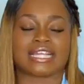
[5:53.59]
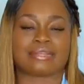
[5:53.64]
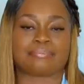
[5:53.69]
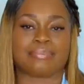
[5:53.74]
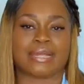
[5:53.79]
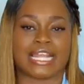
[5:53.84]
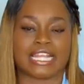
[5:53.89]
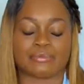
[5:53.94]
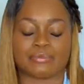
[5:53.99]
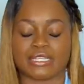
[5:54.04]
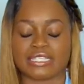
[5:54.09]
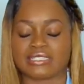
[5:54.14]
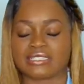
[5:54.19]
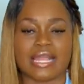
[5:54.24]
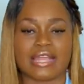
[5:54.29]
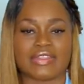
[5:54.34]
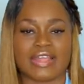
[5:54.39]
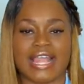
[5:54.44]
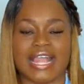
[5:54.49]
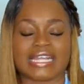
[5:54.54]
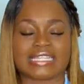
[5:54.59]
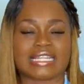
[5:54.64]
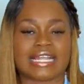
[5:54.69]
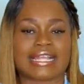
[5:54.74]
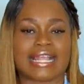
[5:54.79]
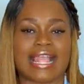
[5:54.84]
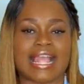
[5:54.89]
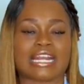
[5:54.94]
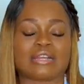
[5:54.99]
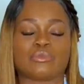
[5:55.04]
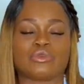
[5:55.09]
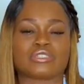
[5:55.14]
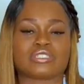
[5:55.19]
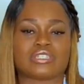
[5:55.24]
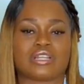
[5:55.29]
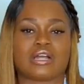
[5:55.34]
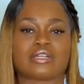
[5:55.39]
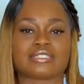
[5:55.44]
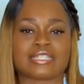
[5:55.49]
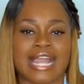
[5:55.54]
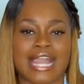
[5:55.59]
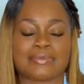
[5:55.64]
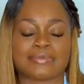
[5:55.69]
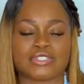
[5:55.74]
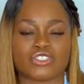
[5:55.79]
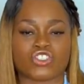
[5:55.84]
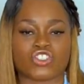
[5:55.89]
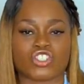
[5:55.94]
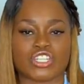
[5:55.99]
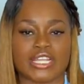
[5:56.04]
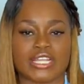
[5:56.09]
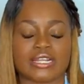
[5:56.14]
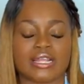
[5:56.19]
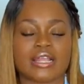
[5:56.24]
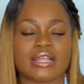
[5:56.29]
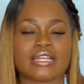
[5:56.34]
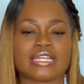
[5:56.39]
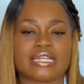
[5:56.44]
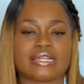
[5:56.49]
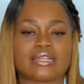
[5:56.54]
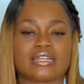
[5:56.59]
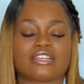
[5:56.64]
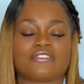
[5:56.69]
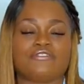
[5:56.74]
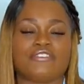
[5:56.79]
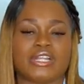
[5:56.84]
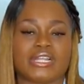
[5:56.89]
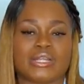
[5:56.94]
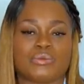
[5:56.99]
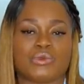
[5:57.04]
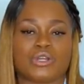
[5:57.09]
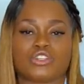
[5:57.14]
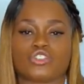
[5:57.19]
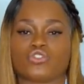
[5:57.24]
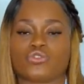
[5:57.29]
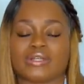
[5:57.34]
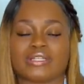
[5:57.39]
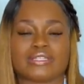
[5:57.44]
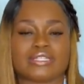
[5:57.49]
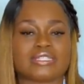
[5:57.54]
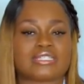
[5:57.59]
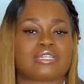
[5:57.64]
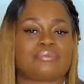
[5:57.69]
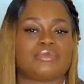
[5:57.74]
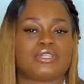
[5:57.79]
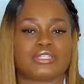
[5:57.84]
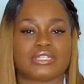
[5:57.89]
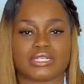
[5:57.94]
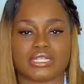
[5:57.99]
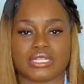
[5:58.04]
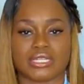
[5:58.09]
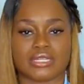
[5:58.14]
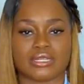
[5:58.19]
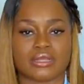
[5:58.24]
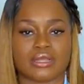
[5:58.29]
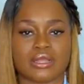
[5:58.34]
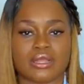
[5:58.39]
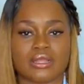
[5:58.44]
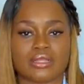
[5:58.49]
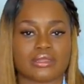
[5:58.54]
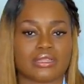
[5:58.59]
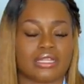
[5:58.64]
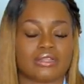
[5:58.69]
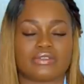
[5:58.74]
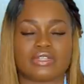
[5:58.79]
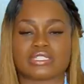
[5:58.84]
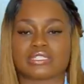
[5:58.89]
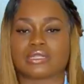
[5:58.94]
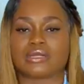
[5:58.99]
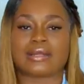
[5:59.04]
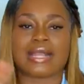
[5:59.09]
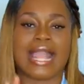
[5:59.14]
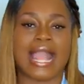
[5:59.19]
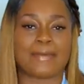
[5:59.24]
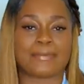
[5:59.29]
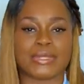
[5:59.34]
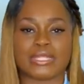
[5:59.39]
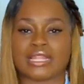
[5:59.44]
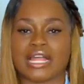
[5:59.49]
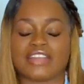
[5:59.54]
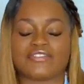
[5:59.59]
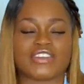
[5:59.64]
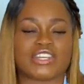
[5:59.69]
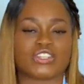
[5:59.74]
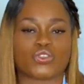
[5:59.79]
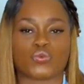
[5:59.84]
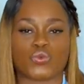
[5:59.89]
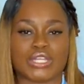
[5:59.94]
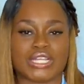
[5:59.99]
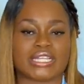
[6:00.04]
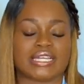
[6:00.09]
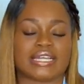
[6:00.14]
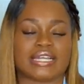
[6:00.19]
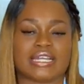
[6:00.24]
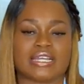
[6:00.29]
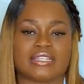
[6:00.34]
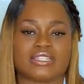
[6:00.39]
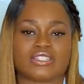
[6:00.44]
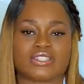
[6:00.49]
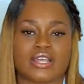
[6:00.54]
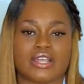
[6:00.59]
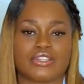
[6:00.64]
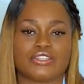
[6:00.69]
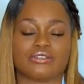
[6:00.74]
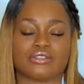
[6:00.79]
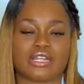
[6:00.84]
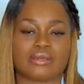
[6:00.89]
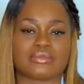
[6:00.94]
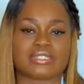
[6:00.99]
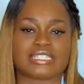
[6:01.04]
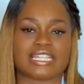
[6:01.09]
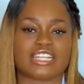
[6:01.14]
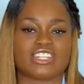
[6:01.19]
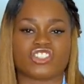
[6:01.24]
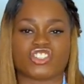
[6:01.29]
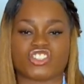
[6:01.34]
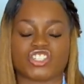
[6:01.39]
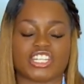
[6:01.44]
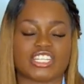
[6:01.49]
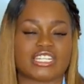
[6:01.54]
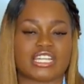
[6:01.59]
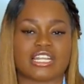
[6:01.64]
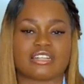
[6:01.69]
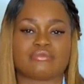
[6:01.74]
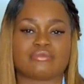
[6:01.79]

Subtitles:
like babies, and they act like animals and all types of shit. He could have very well joined this community, lived his little happy life on the weekends, you know what I'm saying, shitting on